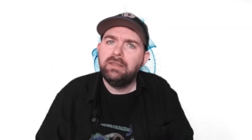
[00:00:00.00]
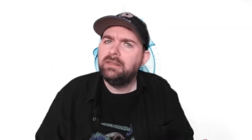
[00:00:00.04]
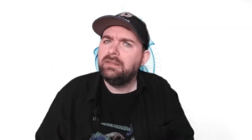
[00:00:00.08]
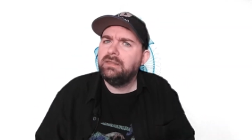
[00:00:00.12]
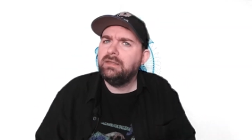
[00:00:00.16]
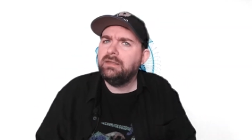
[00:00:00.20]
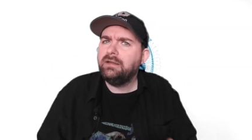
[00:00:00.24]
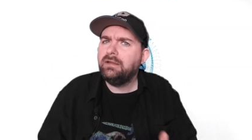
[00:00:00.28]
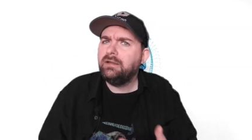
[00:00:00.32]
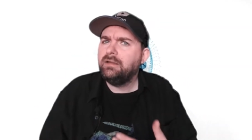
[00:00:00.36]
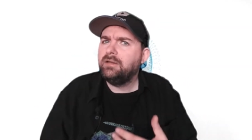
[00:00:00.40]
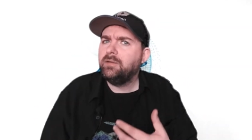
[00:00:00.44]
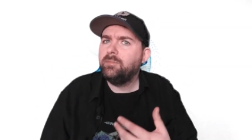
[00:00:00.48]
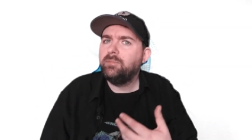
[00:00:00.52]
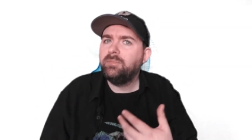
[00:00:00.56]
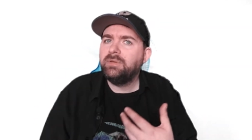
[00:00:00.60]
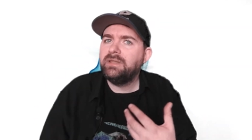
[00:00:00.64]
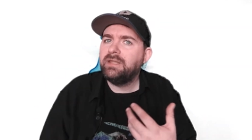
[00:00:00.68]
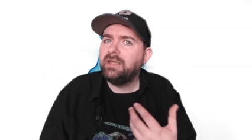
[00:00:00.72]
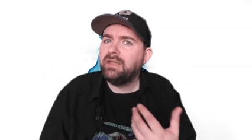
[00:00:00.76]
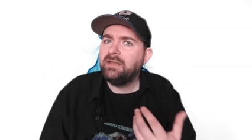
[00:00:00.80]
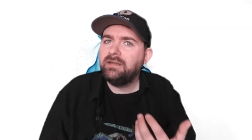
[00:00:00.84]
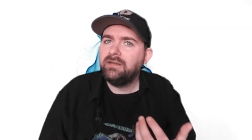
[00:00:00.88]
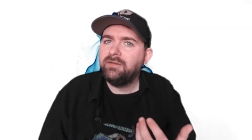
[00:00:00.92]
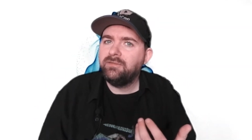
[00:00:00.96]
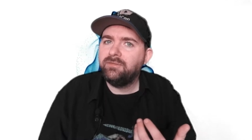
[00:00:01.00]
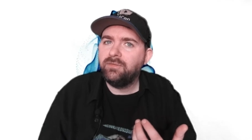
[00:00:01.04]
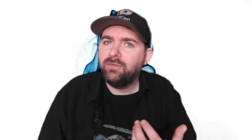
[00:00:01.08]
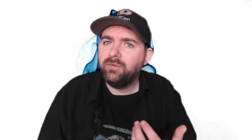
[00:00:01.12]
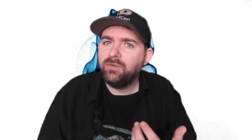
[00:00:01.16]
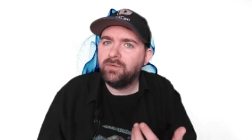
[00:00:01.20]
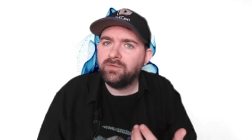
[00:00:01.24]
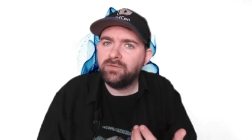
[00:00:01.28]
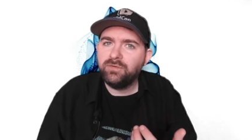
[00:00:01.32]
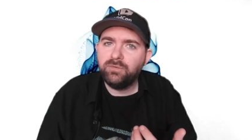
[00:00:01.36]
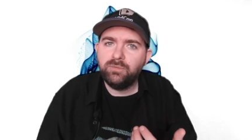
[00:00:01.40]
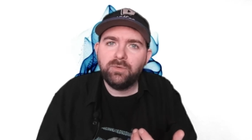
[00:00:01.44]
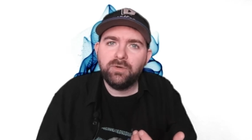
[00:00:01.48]
that I am planning for
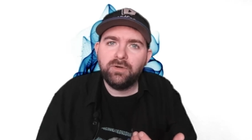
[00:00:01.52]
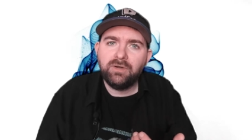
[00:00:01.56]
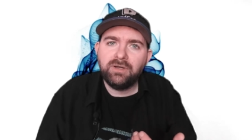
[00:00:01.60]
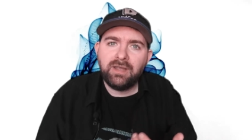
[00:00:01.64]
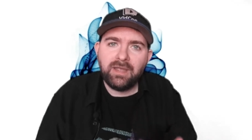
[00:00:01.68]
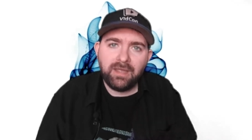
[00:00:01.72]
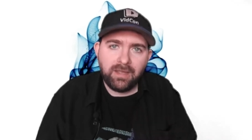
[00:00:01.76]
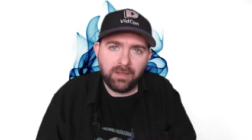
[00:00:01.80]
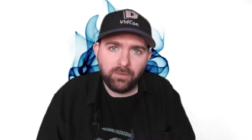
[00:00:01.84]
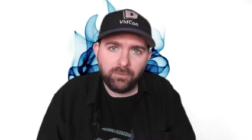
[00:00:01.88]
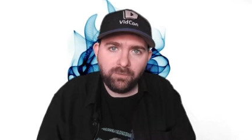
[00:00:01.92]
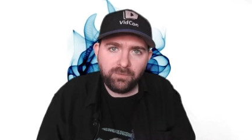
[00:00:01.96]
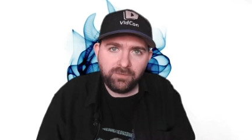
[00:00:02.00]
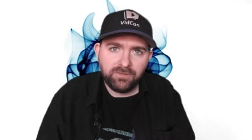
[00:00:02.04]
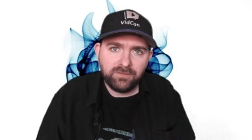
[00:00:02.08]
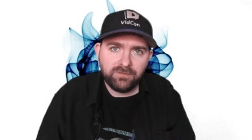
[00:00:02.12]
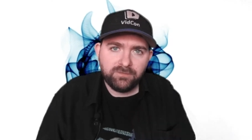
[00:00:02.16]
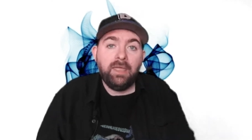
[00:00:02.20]
it to work out.